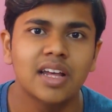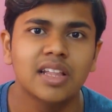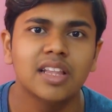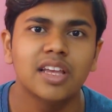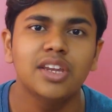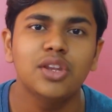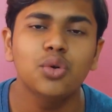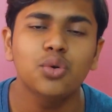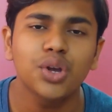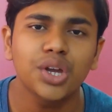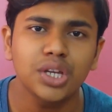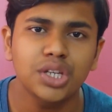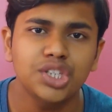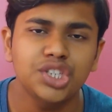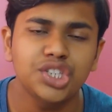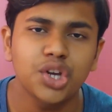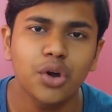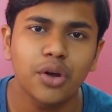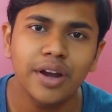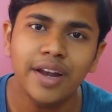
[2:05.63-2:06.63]
then you can
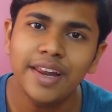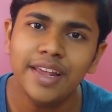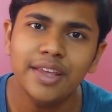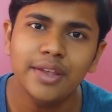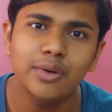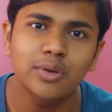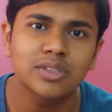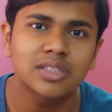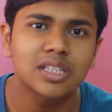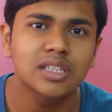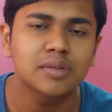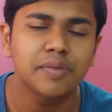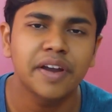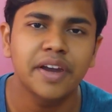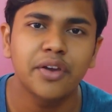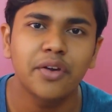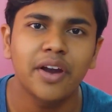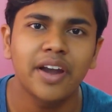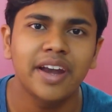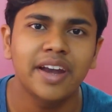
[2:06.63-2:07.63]
surely use this
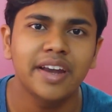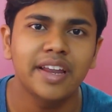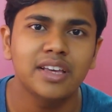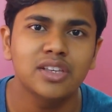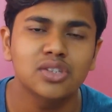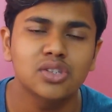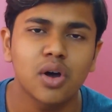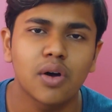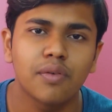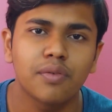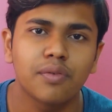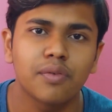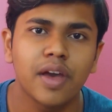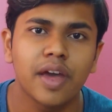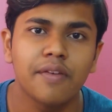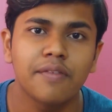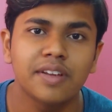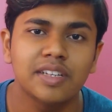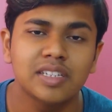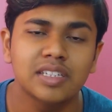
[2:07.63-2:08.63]
video editing
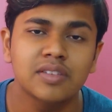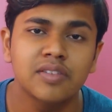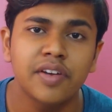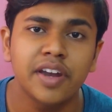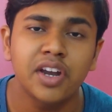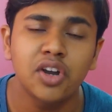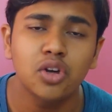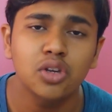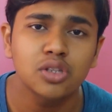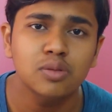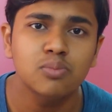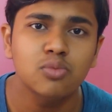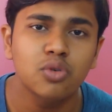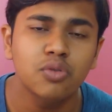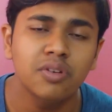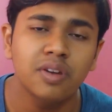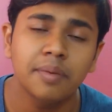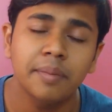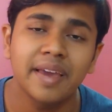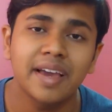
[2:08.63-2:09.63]
software, which is Windows
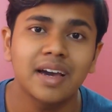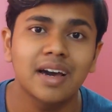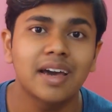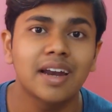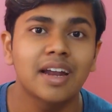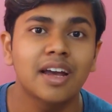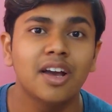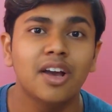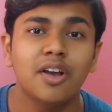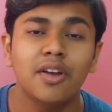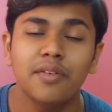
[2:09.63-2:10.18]
Movie Maker